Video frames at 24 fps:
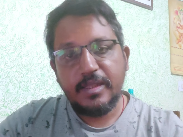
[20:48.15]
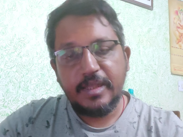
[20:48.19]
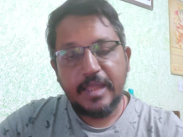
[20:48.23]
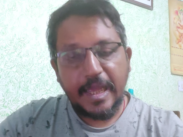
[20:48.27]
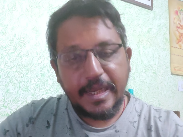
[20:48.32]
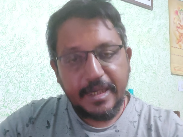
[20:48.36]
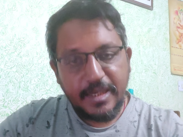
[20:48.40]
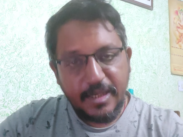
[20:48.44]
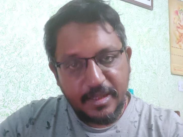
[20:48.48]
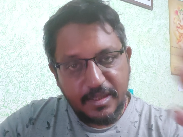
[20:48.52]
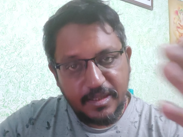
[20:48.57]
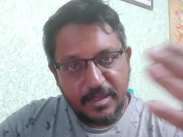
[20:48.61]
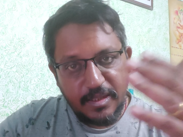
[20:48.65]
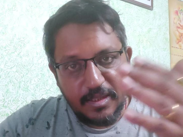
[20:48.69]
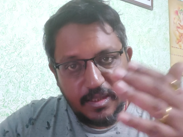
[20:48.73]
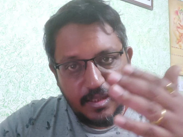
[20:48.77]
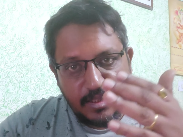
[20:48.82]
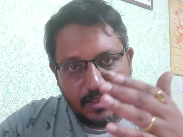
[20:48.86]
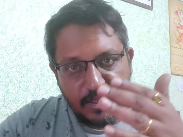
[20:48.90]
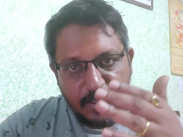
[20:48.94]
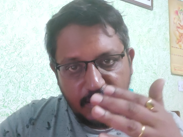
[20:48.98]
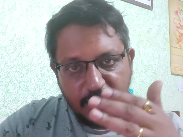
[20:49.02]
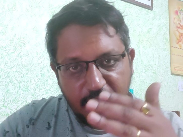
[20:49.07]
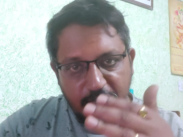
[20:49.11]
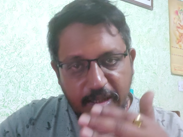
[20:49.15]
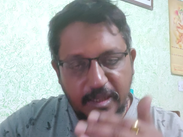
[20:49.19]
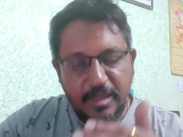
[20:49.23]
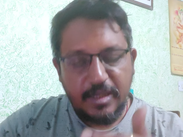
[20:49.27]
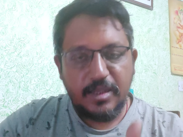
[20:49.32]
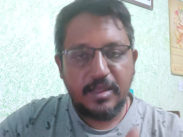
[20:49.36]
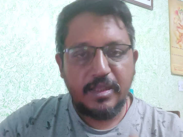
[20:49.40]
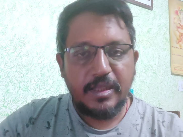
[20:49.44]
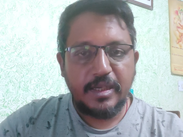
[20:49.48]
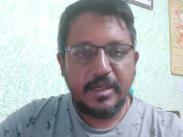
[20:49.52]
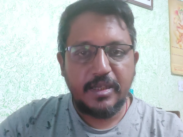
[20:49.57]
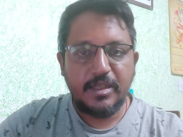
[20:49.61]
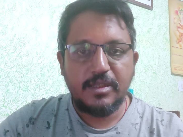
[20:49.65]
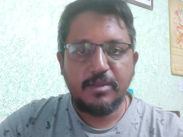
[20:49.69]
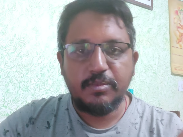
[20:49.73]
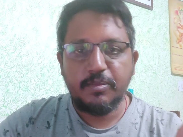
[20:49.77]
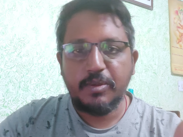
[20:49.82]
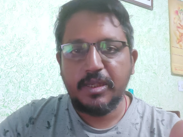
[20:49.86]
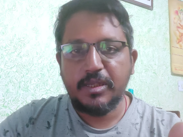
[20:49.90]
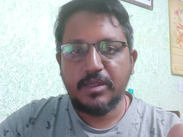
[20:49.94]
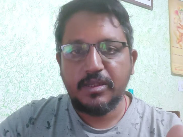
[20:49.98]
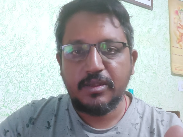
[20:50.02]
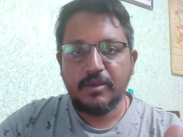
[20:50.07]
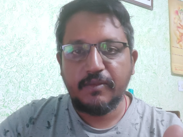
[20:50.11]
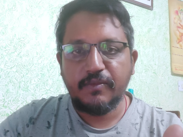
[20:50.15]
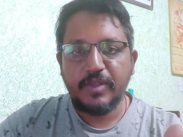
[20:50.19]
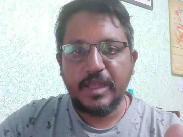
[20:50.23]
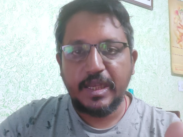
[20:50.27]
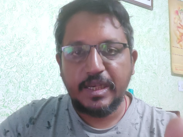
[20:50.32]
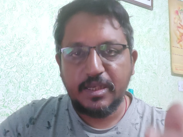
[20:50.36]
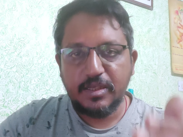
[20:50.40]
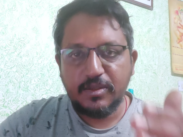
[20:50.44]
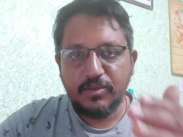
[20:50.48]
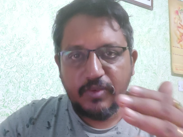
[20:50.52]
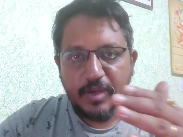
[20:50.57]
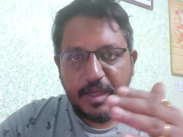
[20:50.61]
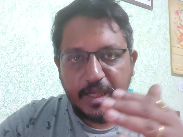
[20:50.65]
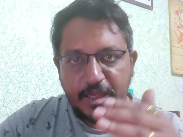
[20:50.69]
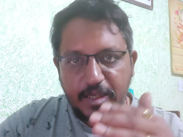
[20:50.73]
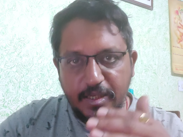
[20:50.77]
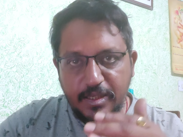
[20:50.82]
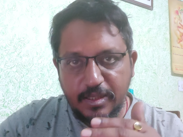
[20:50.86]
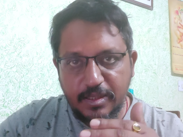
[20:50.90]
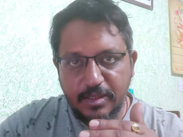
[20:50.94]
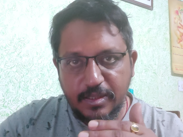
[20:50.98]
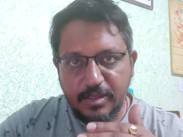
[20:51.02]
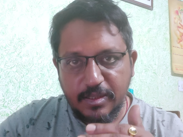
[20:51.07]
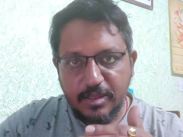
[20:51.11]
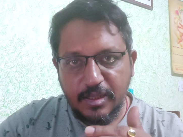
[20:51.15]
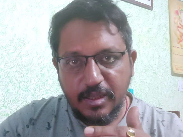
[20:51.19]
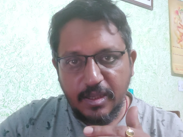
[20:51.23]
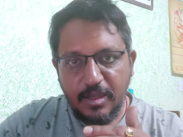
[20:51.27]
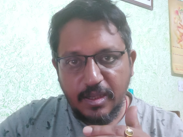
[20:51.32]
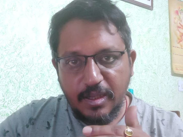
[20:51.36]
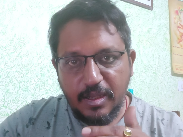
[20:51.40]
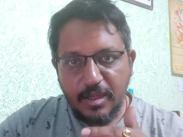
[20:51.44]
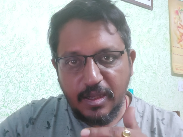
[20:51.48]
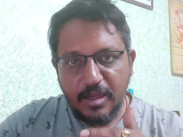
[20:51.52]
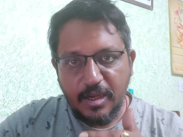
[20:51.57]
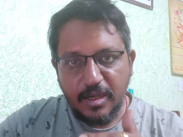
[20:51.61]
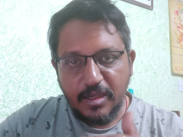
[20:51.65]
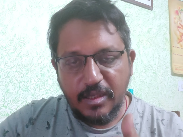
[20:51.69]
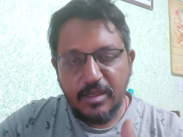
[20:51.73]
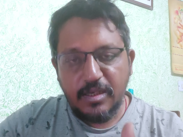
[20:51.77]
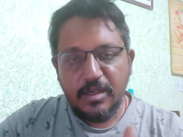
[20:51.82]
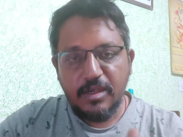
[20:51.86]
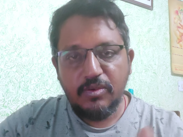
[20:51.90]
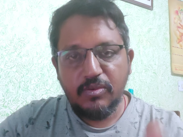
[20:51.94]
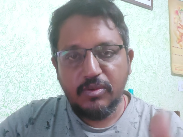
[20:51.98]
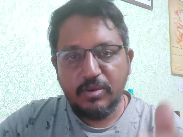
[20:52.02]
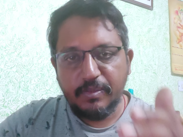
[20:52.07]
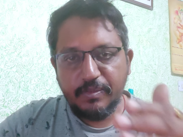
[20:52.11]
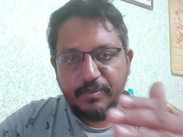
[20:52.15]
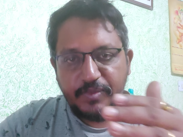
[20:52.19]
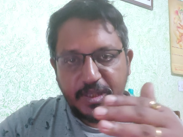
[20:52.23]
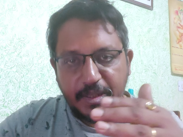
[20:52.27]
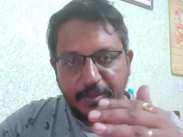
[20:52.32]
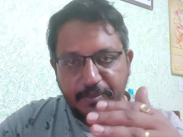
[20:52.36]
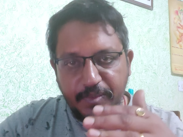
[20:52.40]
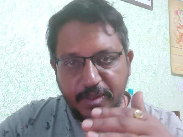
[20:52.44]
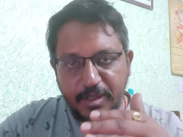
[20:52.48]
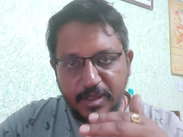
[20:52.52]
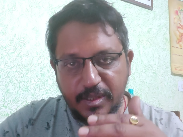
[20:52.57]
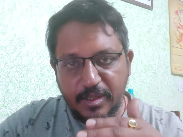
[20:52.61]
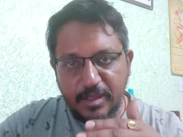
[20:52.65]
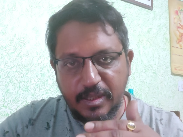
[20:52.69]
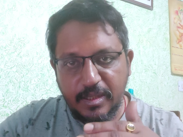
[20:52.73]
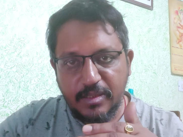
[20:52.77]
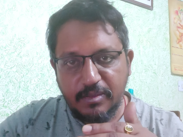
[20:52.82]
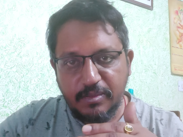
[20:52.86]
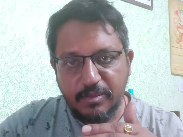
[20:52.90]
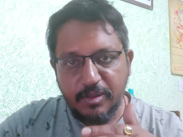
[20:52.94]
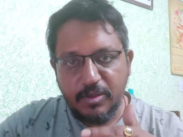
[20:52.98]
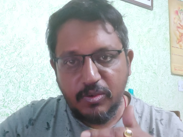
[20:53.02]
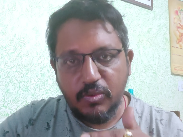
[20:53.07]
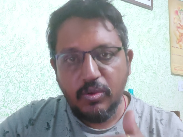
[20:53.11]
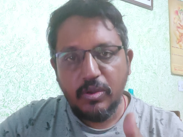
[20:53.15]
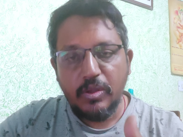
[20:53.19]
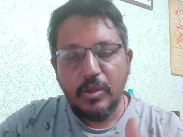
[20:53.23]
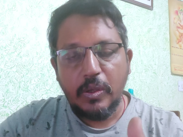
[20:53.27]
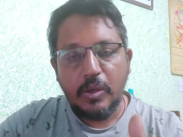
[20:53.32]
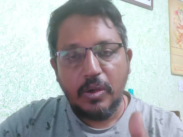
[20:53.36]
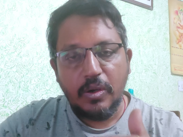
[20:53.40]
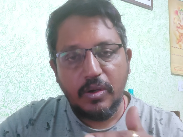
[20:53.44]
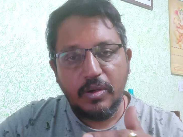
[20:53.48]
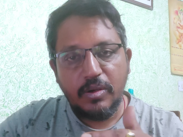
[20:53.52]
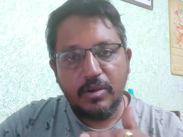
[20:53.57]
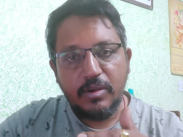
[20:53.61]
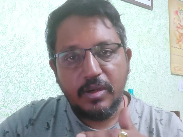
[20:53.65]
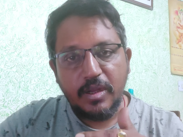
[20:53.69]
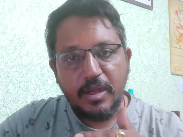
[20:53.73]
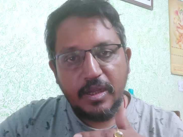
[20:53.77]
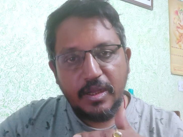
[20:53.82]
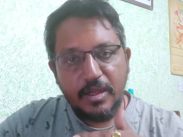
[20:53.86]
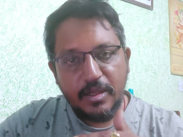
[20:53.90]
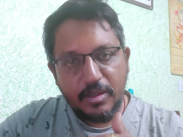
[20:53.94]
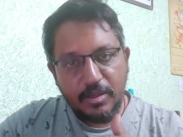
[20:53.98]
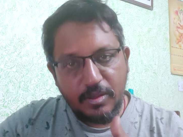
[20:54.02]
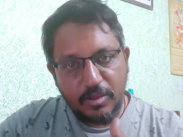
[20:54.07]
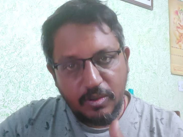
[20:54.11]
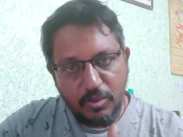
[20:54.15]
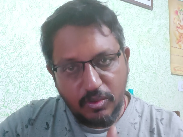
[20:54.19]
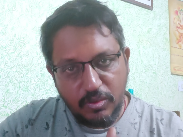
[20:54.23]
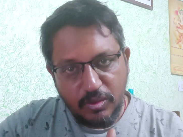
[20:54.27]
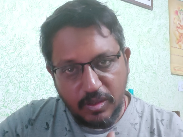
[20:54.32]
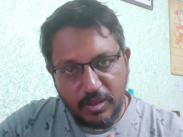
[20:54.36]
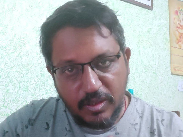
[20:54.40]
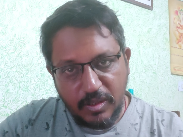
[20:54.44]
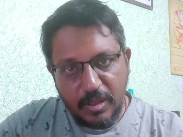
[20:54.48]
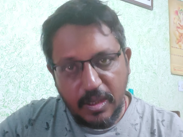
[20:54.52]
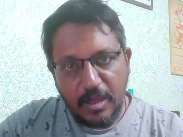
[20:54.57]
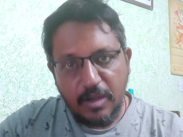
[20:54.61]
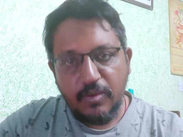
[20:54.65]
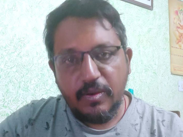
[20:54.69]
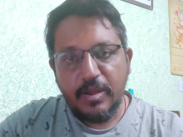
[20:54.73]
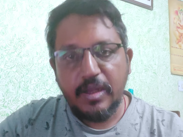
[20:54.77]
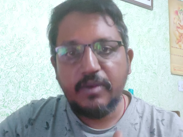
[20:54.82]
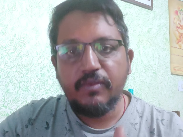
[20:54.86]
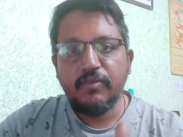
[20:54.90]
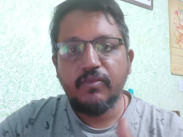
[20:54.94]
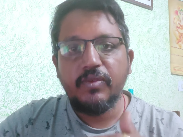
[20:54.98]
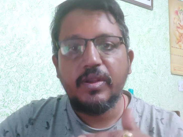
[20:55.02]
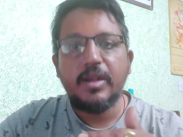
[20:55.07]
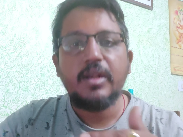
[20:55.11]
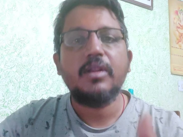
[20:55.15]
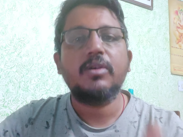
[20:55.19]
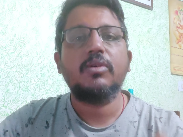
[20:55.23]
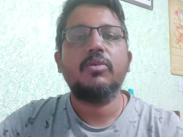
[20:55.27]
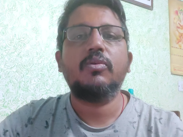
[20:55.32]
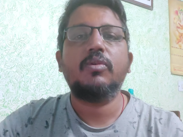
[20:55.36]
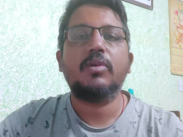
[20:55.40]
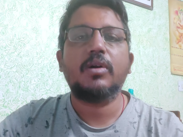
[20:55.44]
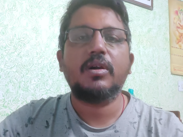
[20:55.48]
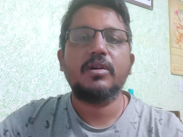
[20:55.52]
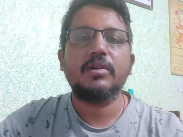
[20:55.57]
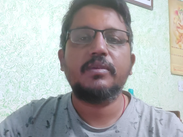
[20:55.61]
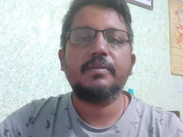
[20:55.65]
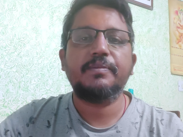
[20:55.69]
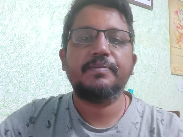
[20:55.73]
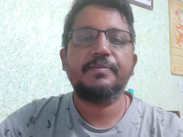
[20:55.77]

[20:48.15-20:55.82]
That is the eternality that it speaks of. That is why it is a continuum, something that has been going on, goes on now, and will go on.